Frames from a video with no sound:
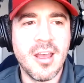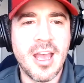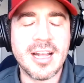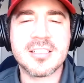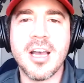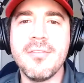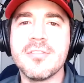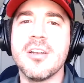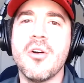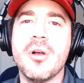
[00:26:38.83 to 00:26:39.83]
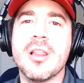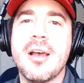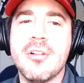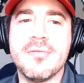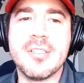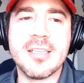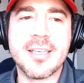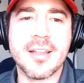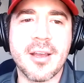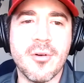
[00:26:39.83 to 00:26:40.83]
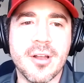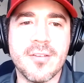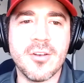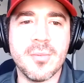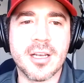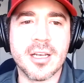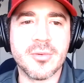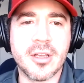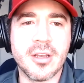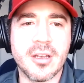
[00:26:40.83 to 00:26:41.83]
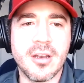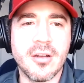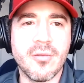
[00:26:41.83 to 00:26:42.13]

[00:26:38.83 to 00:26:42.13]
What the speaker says: it's tough to know what level of detail they want to, because we could